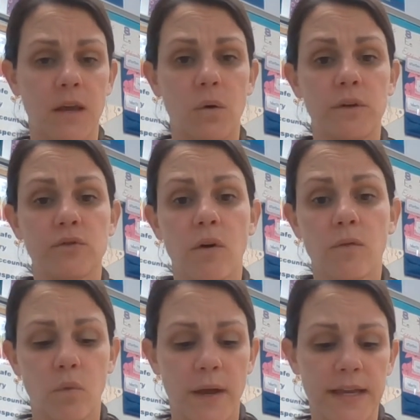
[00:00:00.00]
We
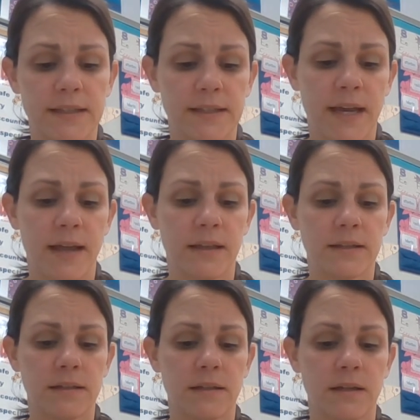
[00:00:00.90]
drove away in
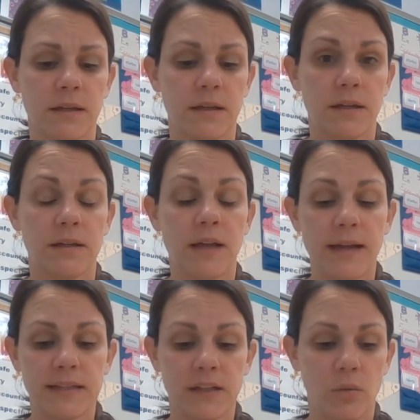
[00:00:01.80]
silence.
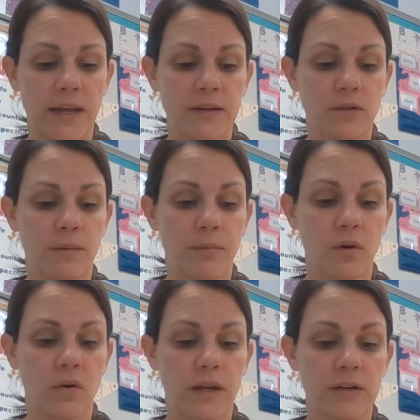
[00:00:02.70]
Not until we entered the
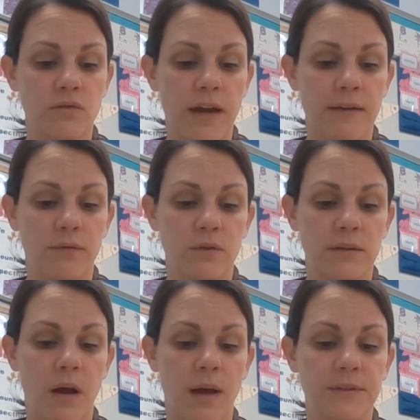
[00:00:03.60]
Burger King drive-thru
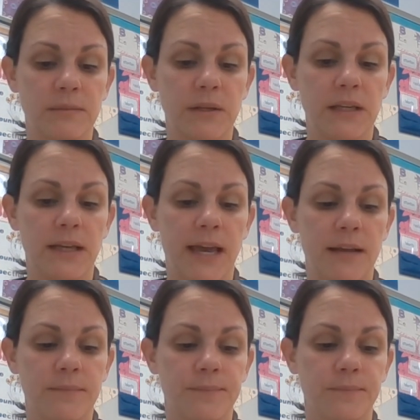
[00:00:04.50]
did Mom speak again.
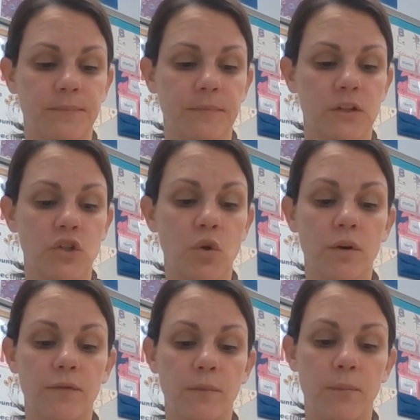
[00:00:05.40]
She
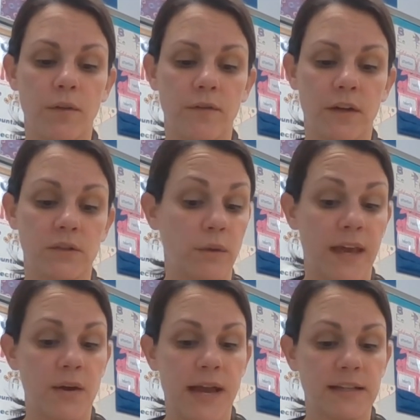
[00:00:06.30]
ordered for both of us
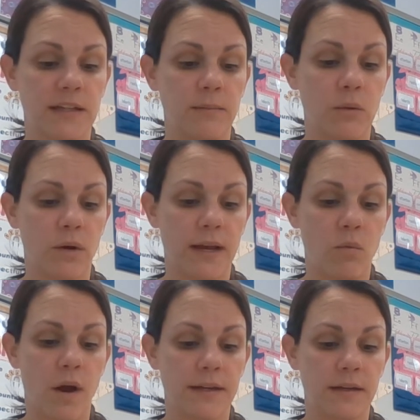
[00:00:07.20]
without asking me what I
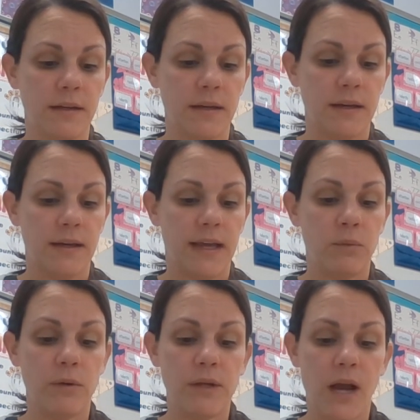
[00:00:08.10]
wanted. And
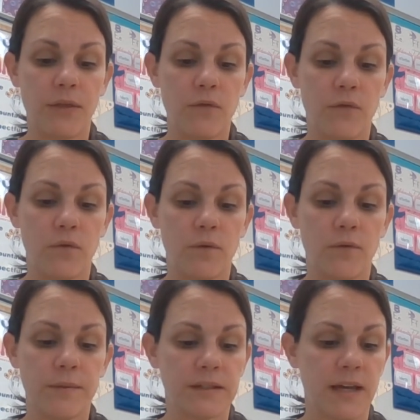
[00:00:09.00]
when we got the food
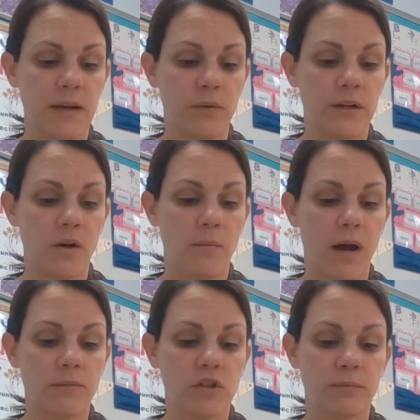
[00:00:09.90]
from the side window,
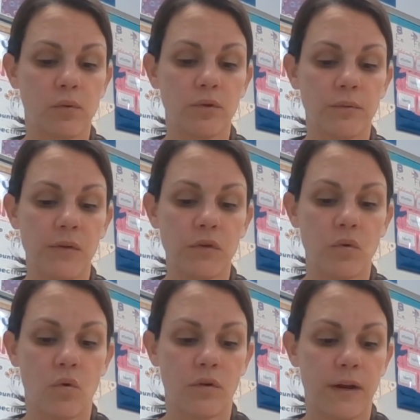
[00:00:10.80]
Mom just pulled around the
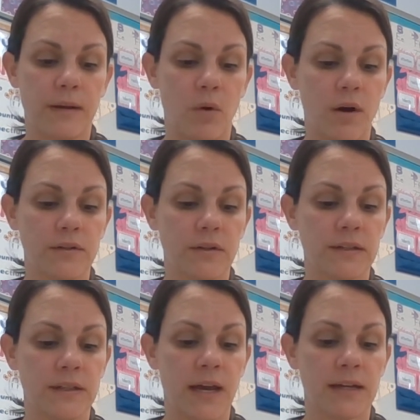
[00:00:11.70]
corner and parked on the
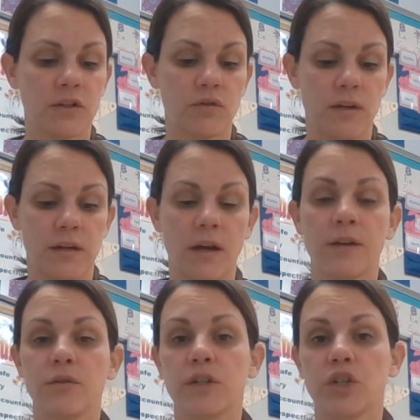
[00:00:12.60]
side street
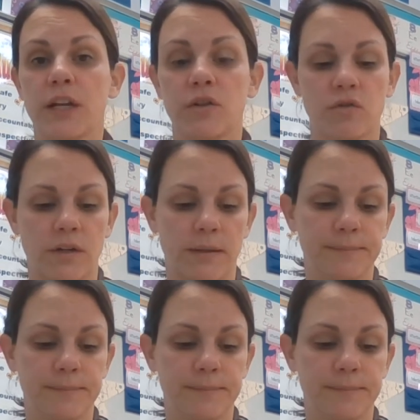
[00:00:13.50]
under a shade tree.